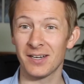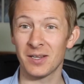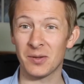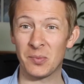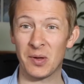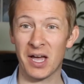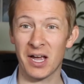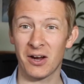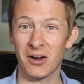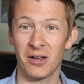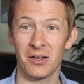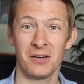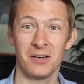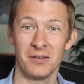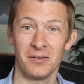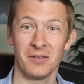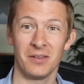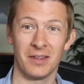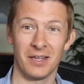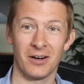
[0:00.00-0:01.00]
in the background.
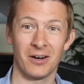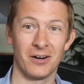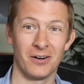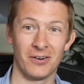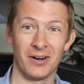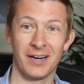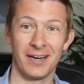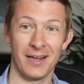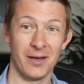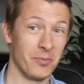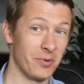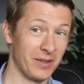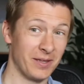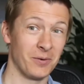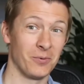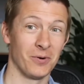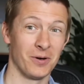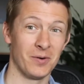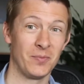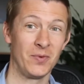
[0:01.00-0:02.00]
They aren't right now, but they
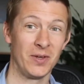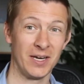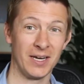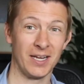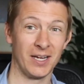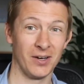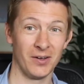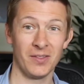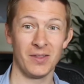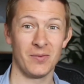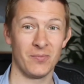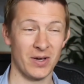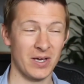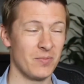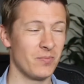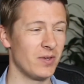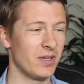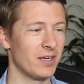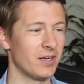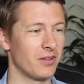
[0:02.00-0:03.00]
were a minute ago, and they
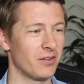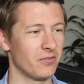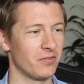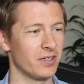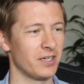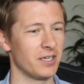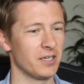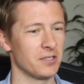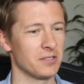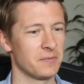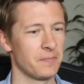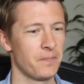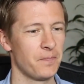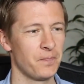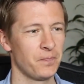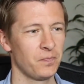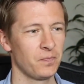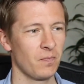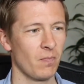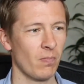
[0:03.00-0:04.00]
might be in other videos.
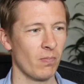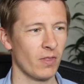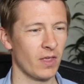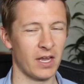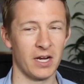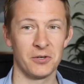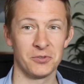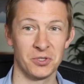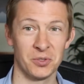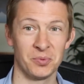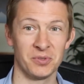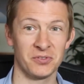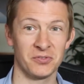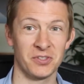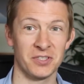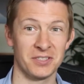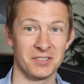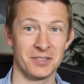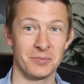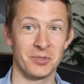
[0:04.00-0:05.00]
And I was hoping for
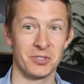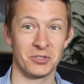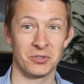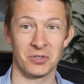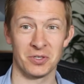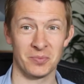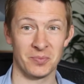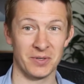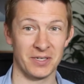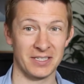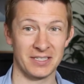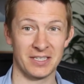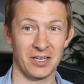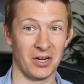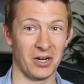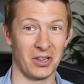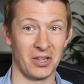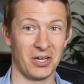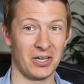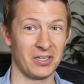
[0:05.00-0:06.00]
this to be short, but it's
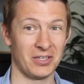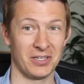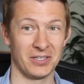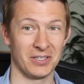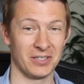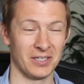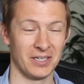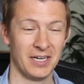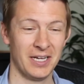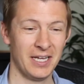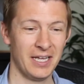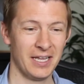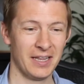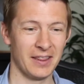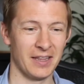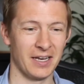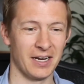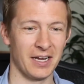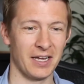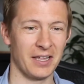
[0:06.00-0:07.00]
got a lot longer
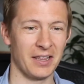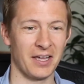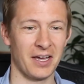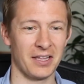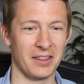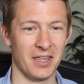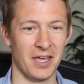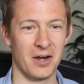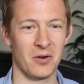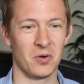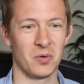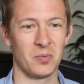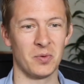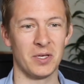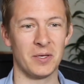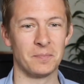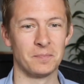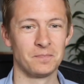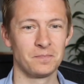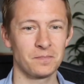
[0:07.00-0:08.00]
than I thought it would
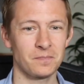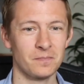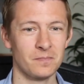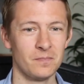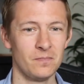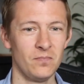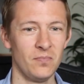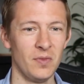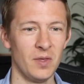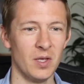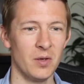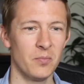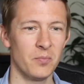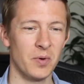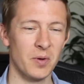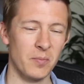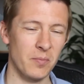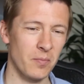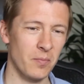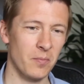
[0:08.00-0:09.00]
be.
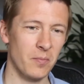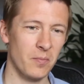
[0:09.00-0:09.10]
But